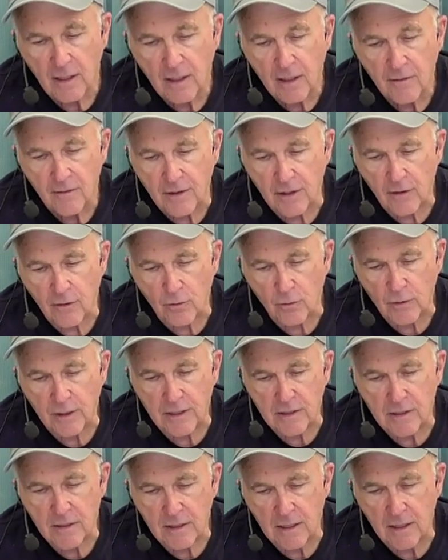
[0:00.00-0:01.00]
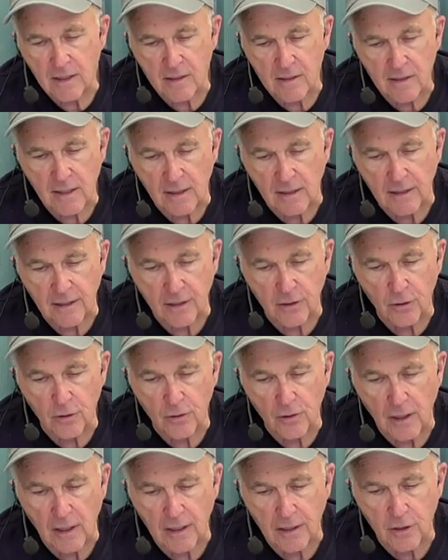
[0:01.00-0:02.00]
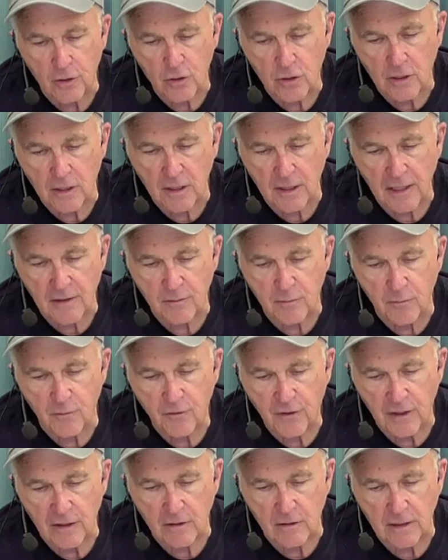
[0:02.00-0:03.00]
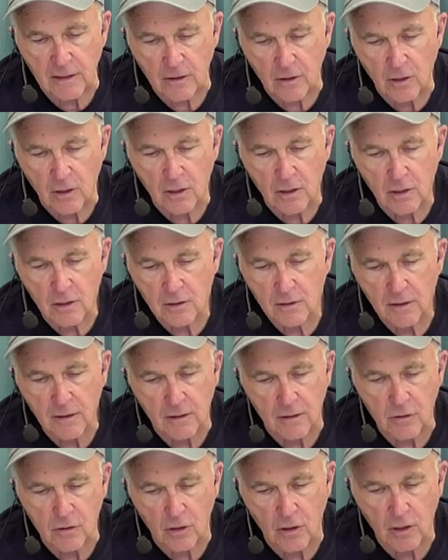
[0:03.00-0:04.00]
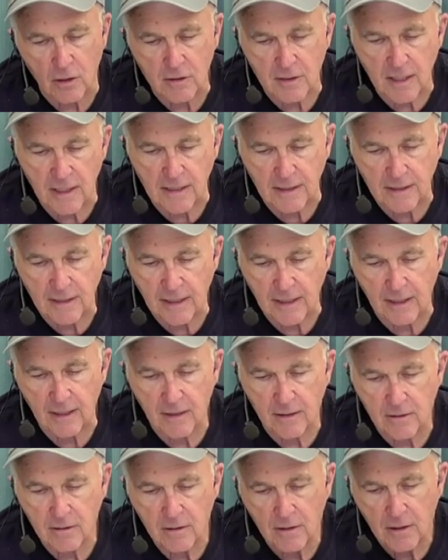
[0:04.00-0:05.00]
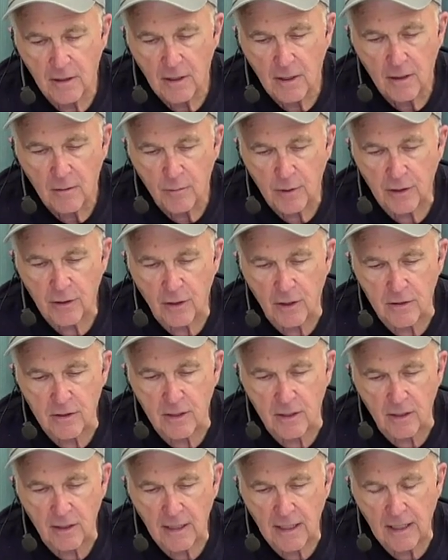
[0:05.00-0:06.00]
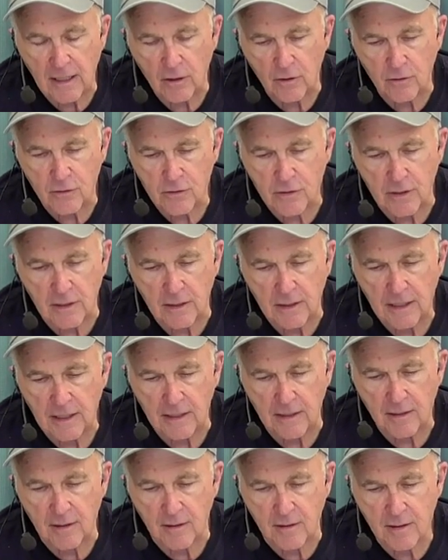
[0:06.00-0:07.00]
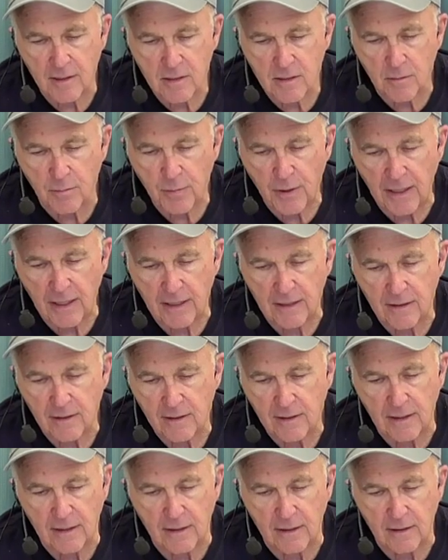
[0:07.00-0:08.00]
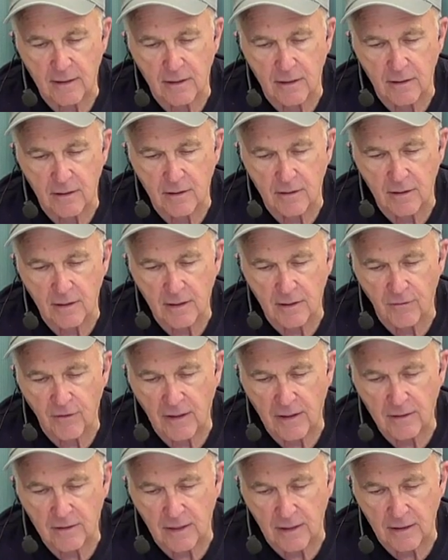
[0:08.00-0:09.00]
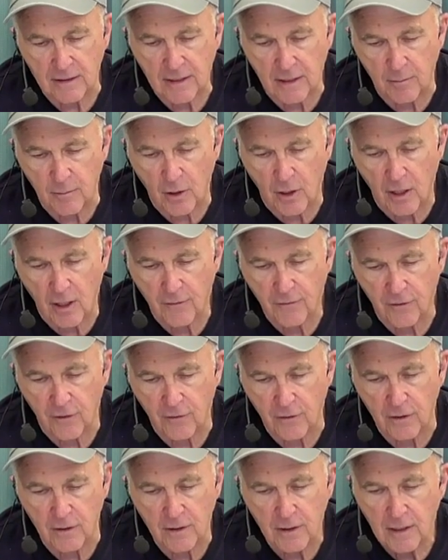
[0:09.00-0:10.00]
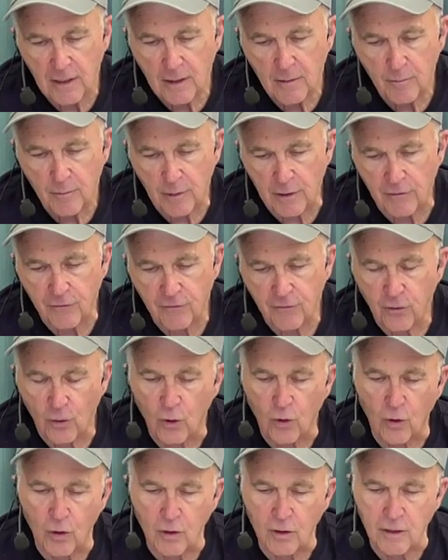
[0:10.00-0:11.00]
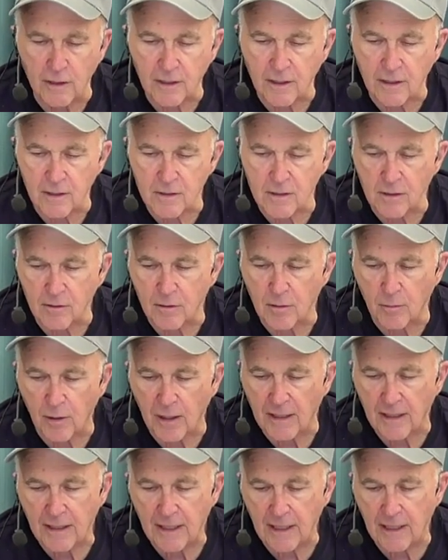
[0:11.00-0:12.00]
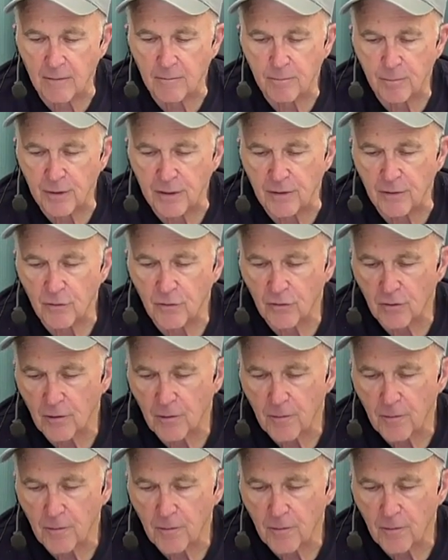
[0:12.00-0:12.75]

The other reason is I usually leave them fairly long as I can, because it allows the heat to dissipate and come off of it before it gets into my handpiece.